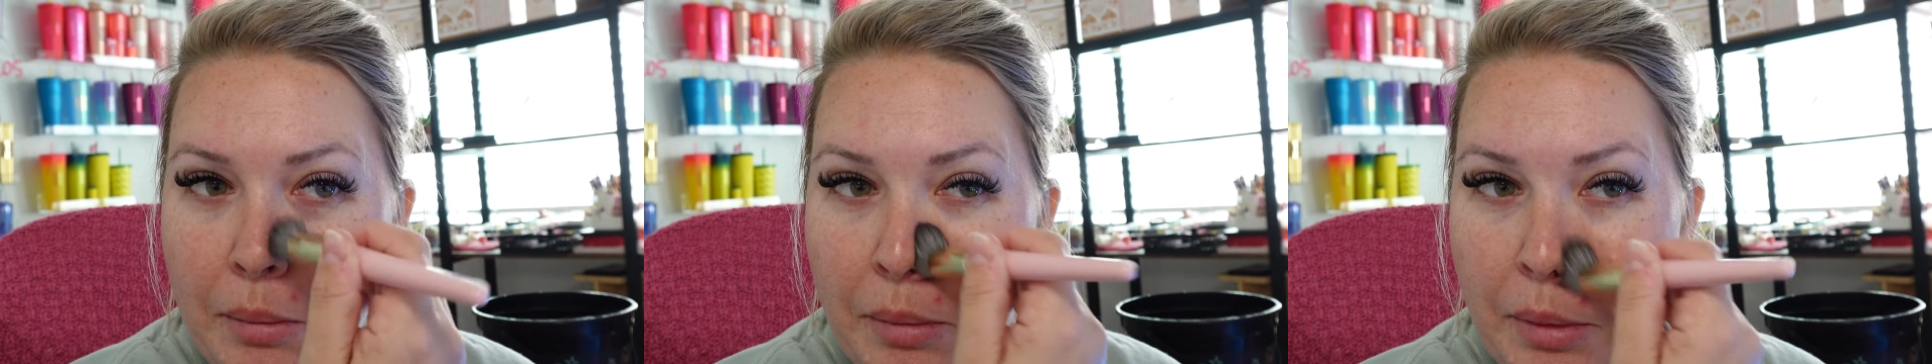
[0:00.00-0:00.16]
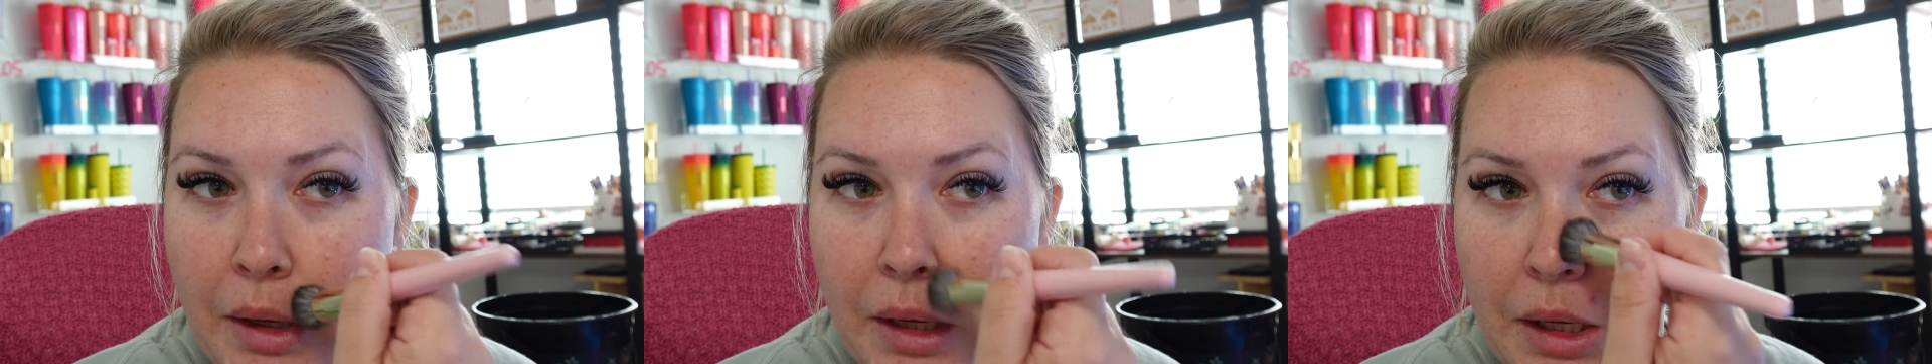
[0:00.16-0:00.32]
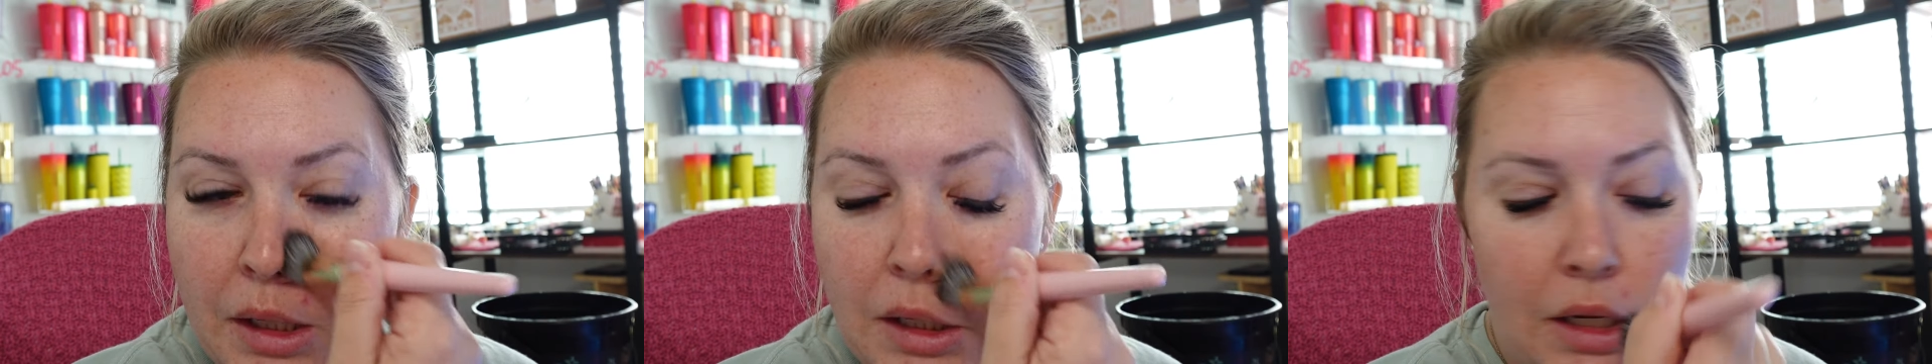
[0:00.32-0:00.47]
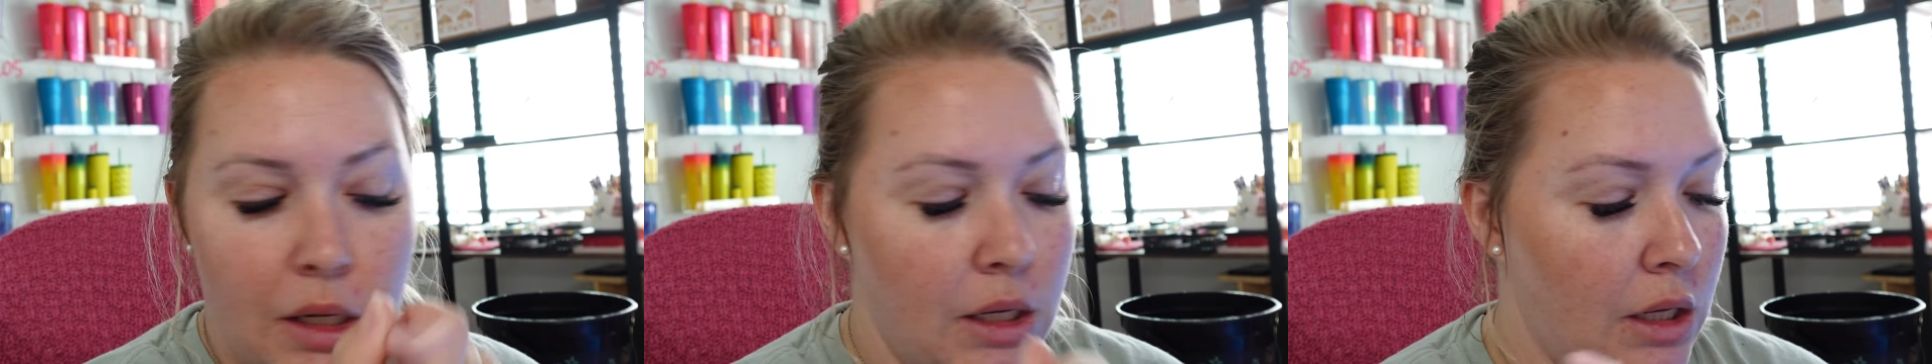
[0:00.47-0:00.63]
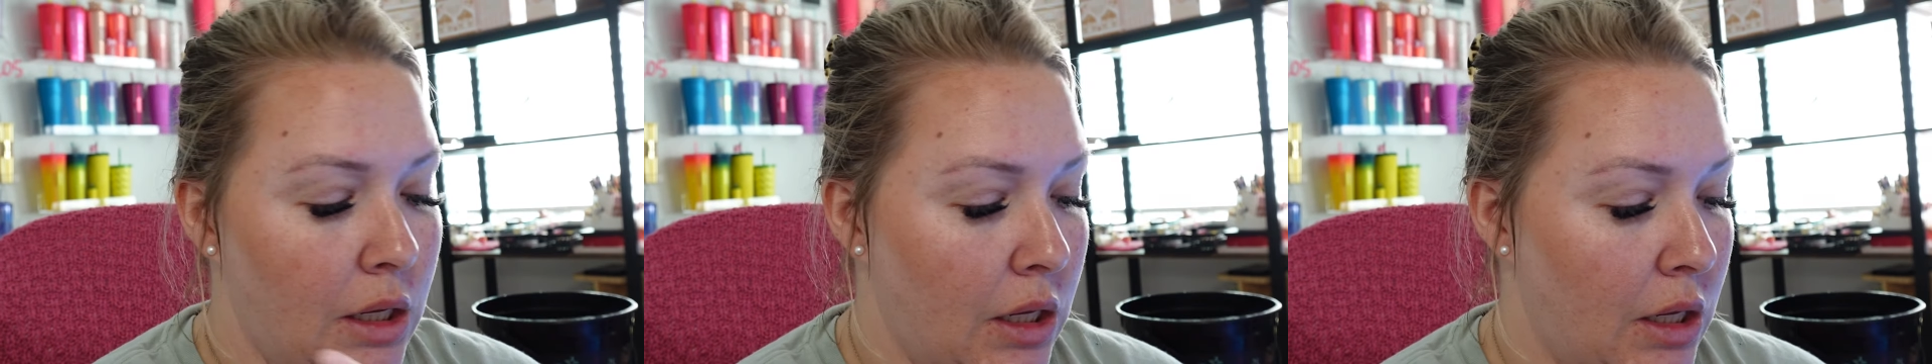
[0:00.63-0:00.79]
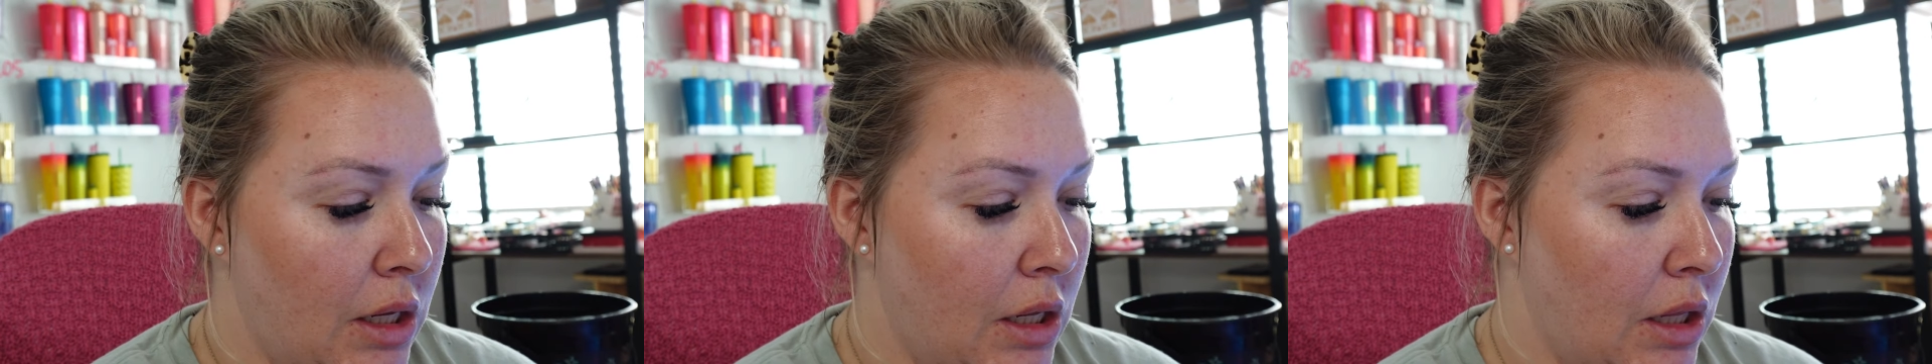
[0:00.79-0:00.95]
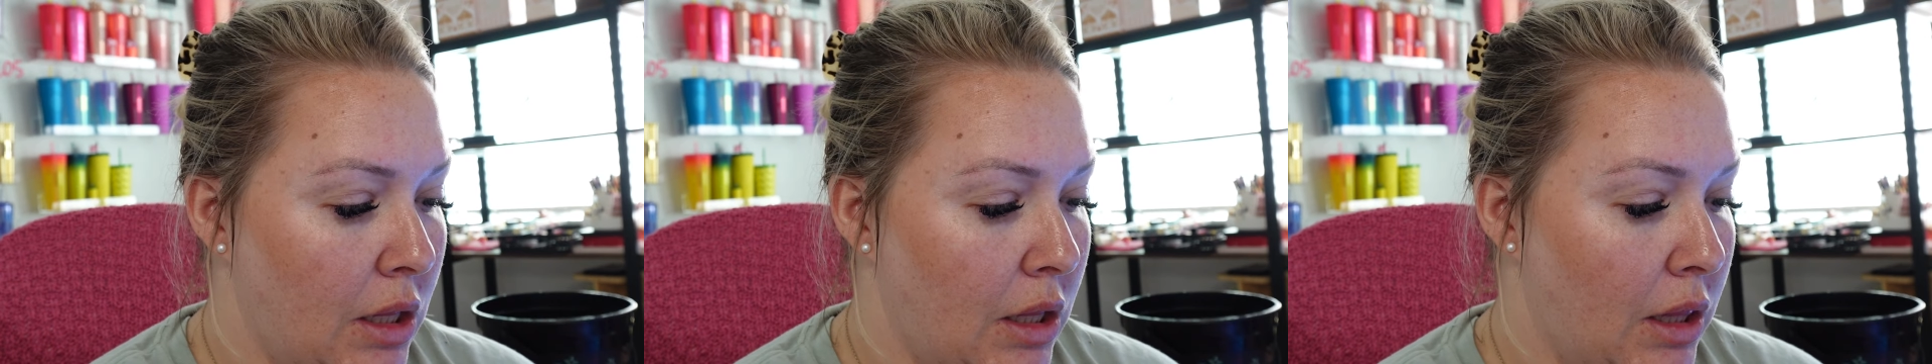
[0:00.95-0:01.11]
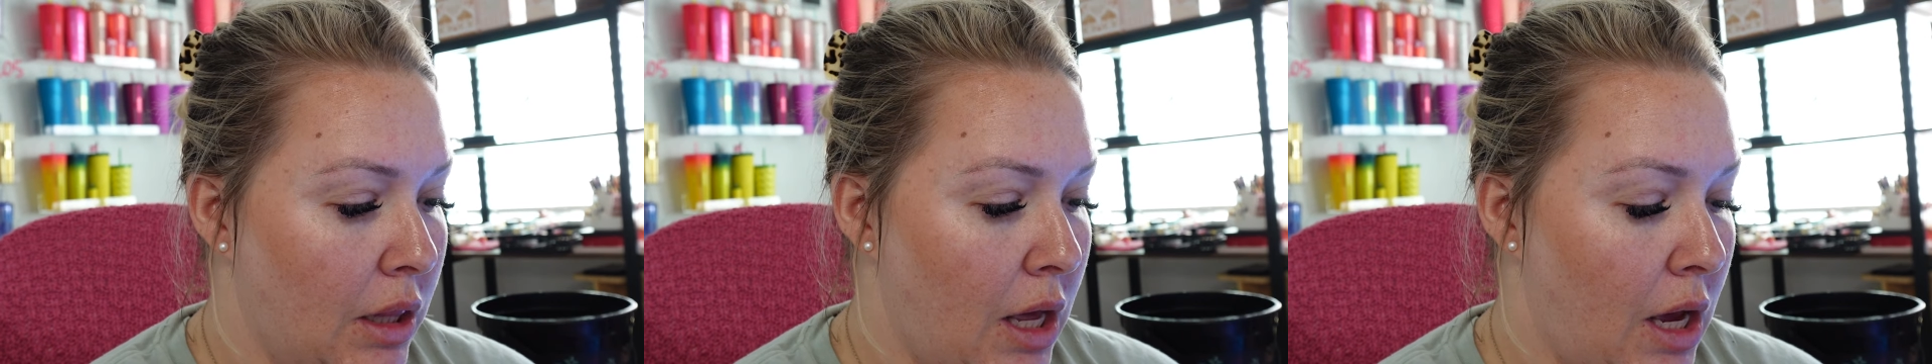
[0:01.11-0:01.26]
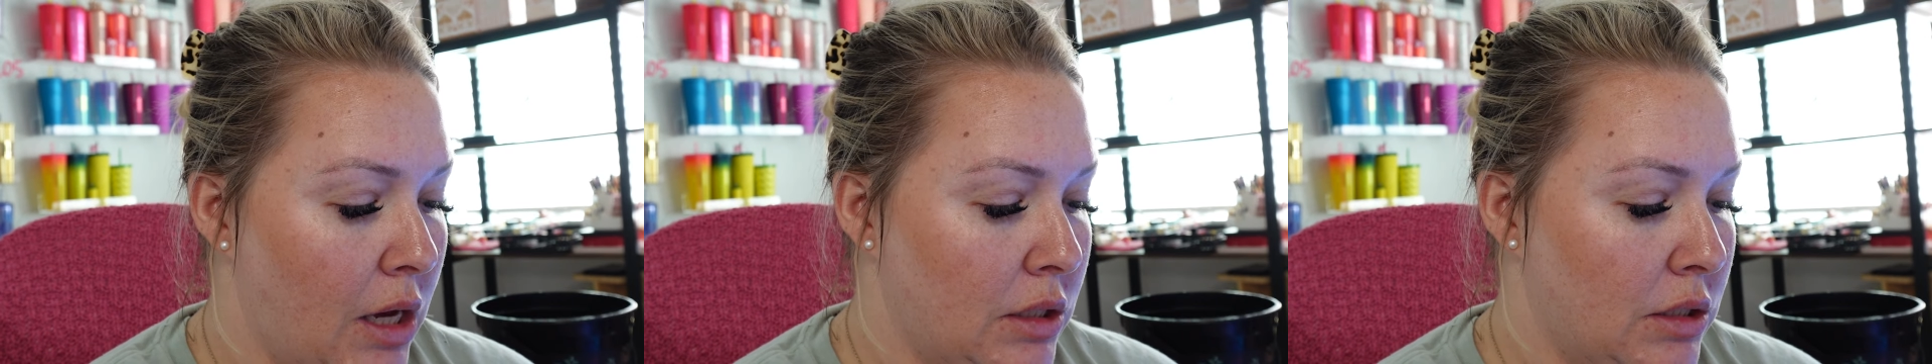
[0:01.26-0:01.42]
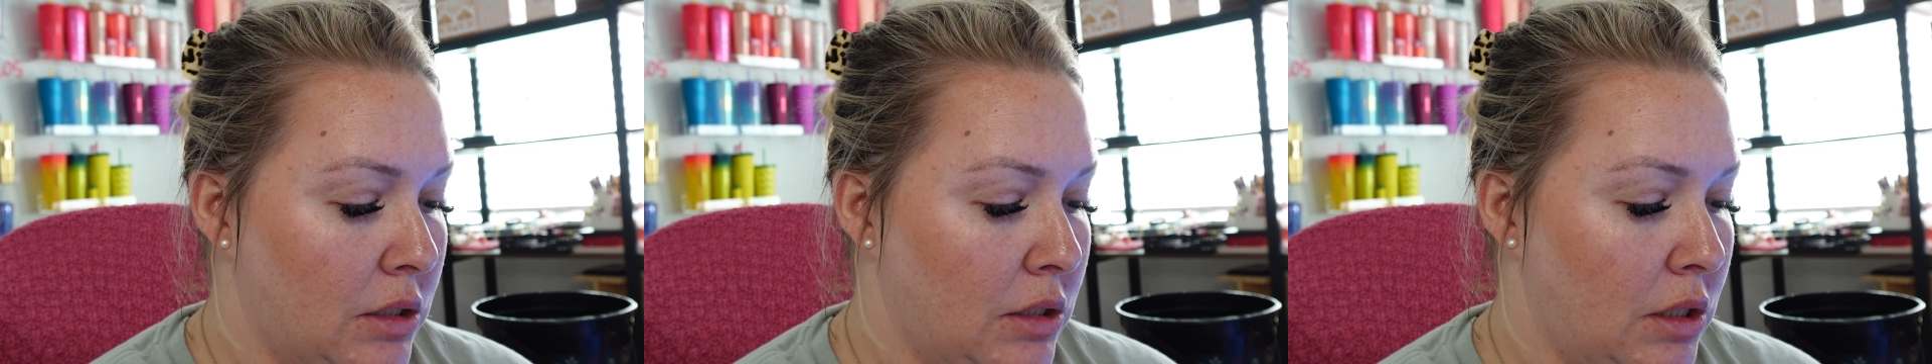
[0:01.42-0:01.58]
but it
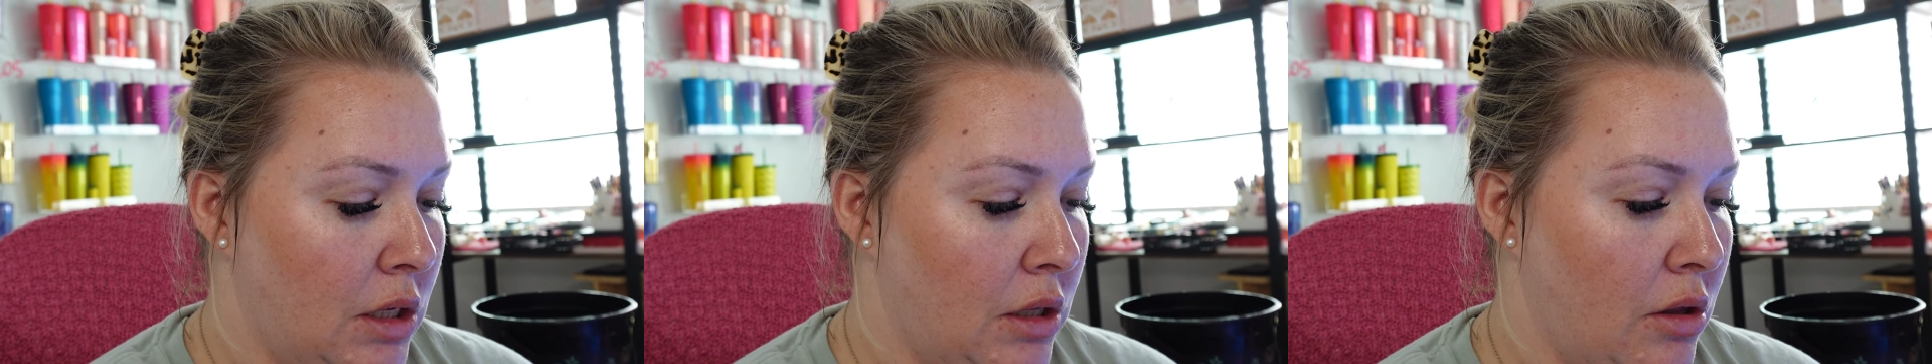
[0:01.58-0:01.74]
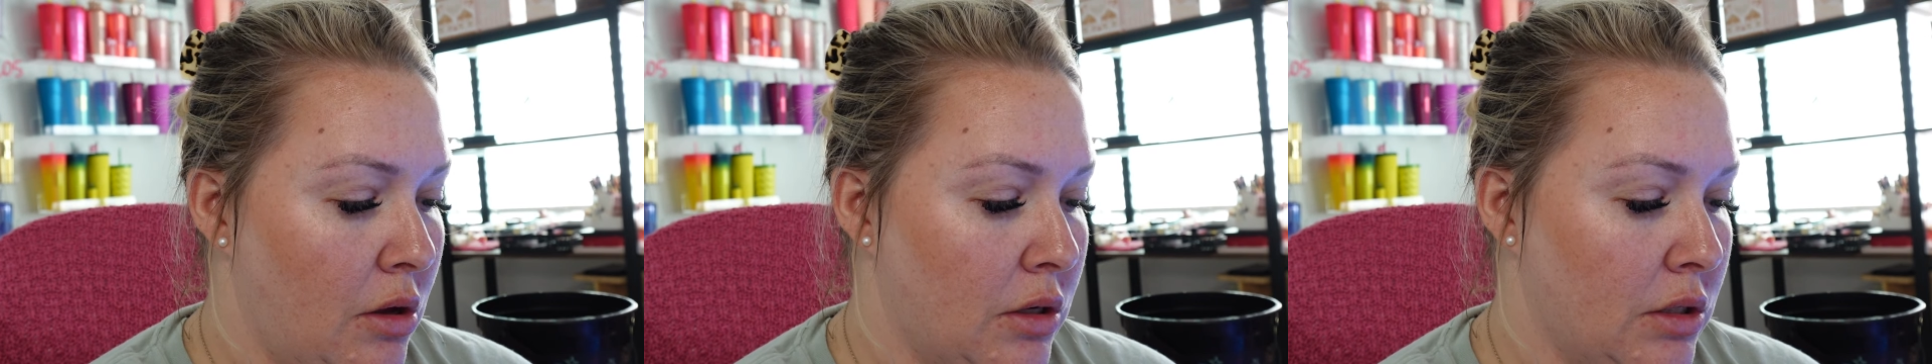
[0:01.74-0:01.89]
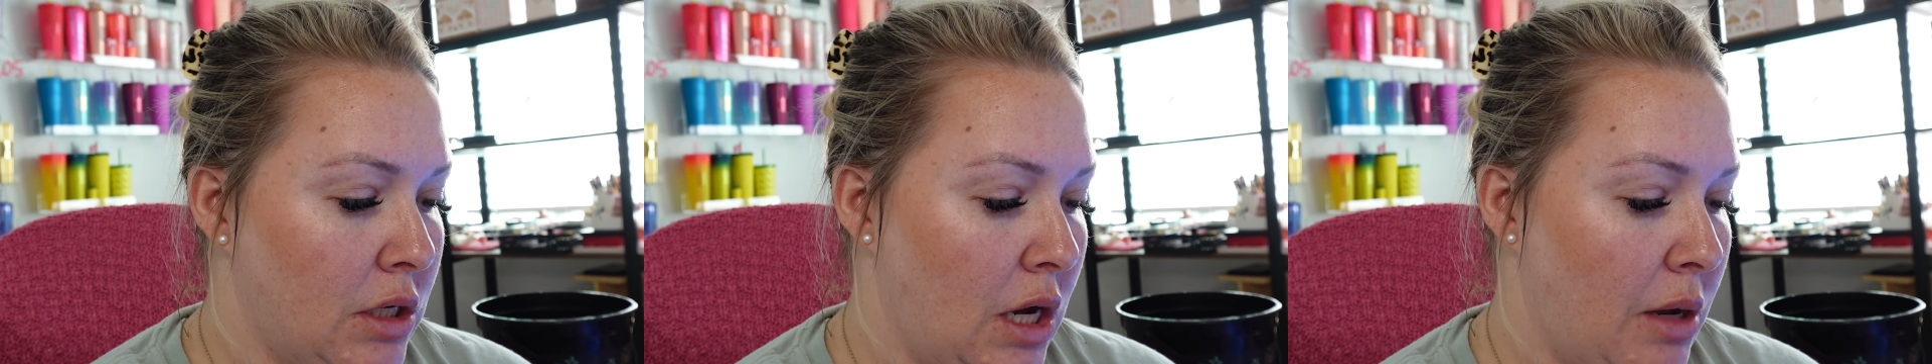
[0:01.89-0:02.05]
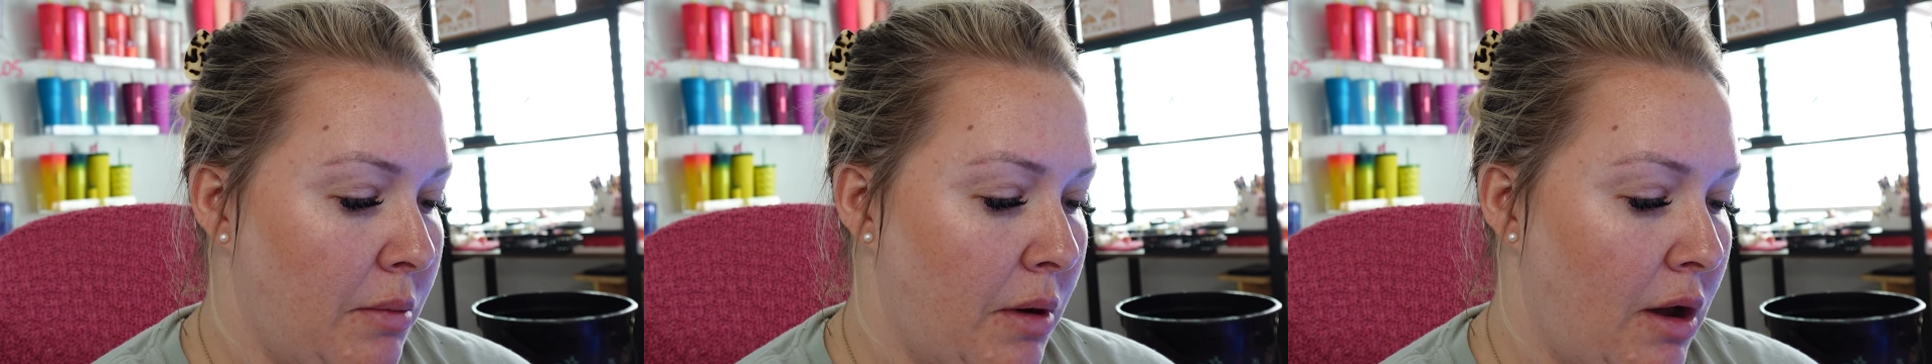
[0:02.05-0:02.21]
lasts a long time.